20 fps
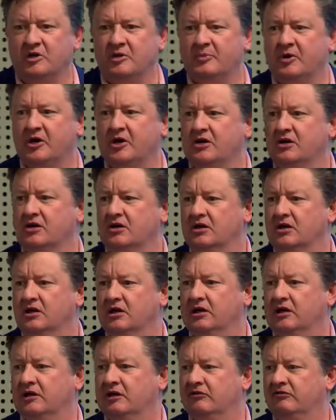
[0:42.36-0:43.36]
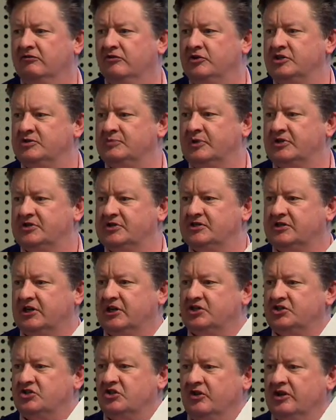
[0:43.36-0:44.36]
IHPA for his
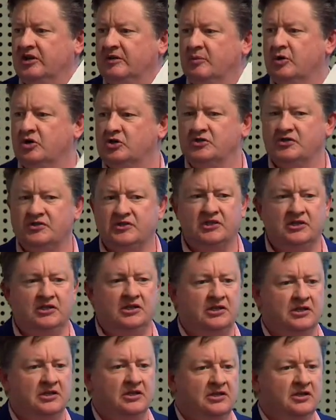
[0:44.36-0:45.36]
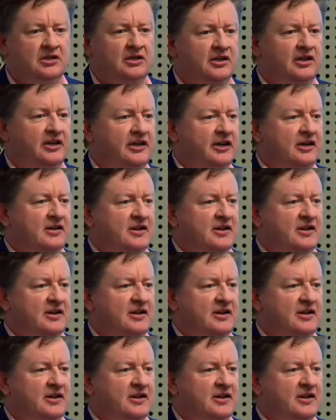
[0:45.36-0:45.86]
presentation on the emergency care